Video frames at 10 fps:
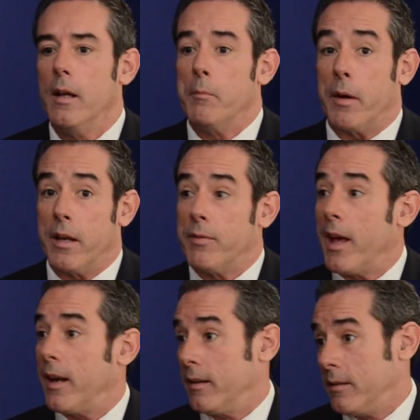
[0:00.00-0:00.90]
But if
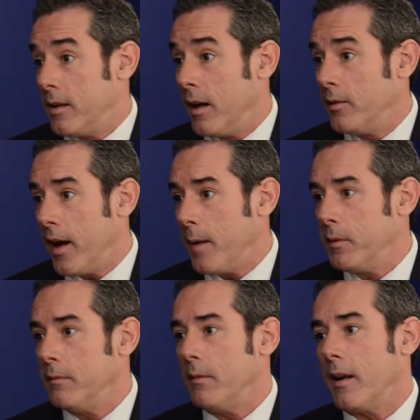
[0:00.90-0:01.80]
that does
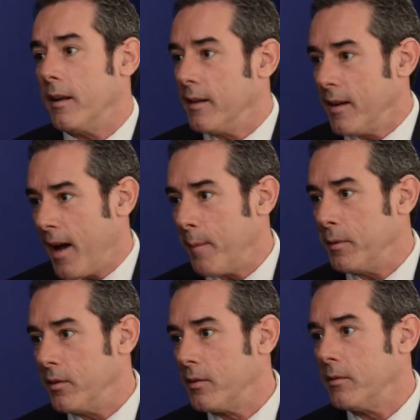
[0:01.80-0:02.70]
happen, and it
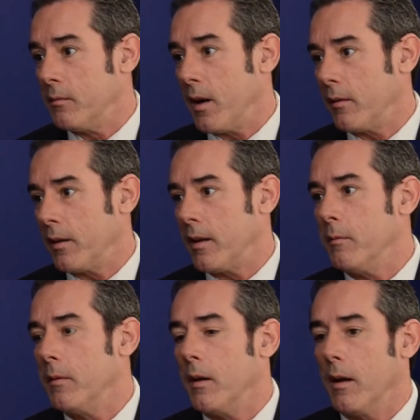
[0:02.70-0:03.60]
happens rarely,
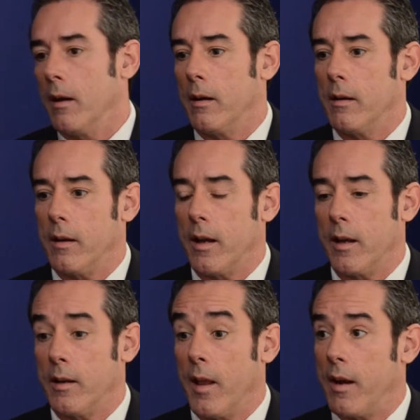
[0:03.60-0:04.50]
and
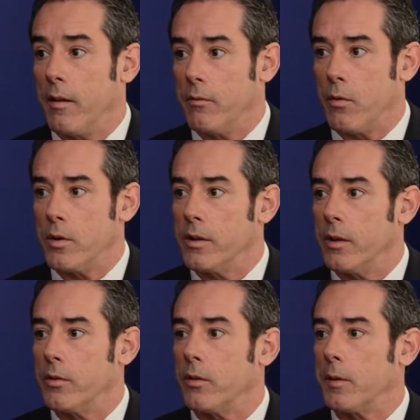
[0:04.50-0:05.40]
in that
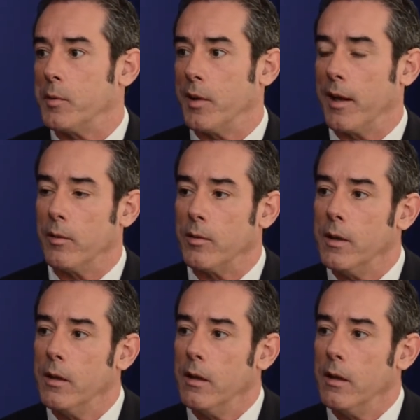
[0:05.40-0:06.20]
unfortunate circumstance,